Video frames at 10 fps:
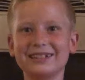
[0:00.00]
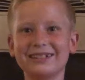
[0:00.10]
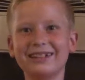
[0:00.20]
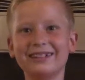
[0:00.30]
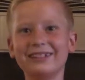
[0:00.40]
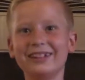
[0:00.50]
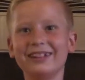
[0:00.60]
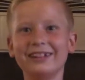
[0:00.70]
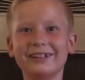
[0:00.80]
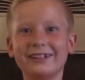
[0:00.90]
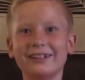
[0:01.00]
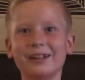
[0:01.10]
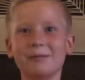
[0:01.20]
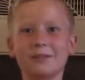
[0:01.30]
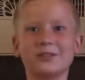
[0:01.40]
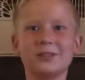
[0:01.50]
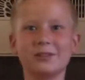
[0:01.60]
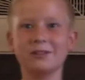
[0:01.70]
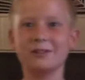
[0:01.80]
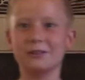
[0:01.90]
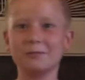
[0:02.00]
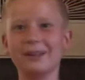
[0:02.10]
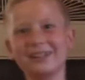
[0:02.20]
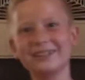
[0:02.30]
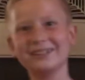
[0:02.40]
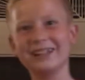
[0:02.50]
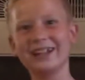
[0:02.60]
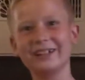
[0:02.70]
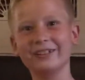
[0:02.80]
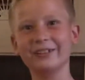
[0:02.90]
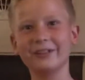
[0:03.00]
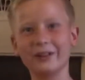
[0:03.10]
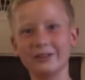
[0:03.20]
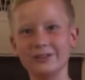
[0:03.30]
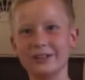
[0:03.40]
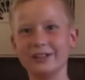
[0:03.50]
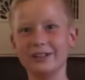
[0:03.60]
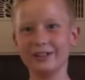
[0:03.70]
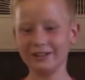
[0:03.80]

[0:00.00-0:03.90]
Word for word: Great Howelldini here, and I'm going to show you a spectacular card trick.